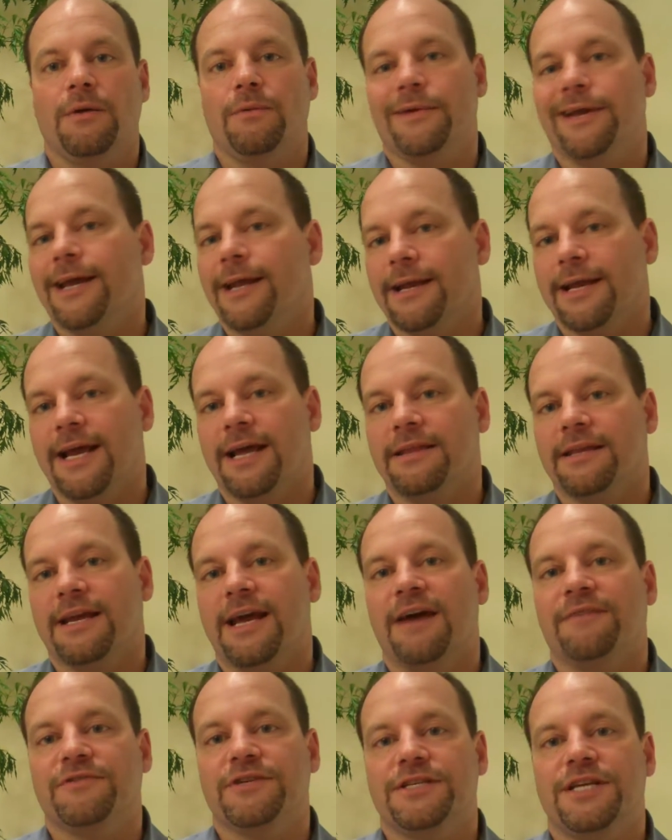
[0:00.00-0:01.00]
We kind of got the
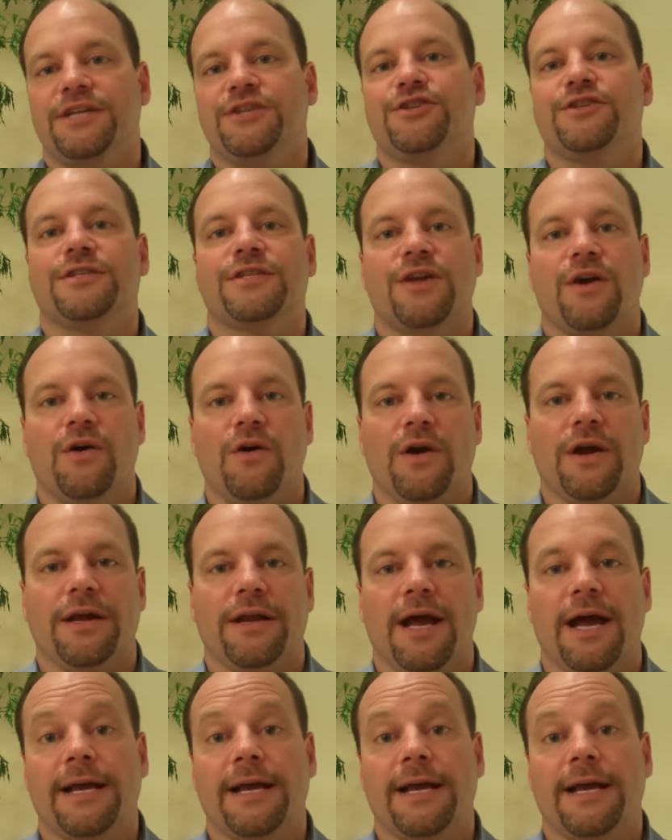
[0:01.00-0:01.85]
conversations going.